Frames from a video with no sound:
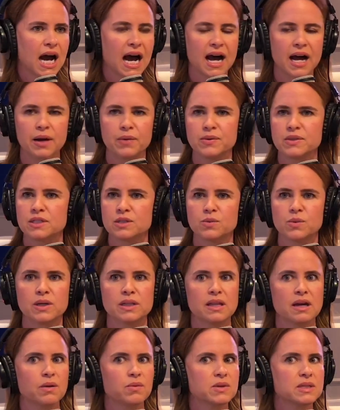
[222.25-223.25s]
I was the
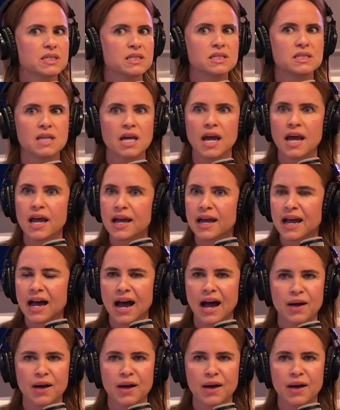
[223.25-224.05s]
one that was sick.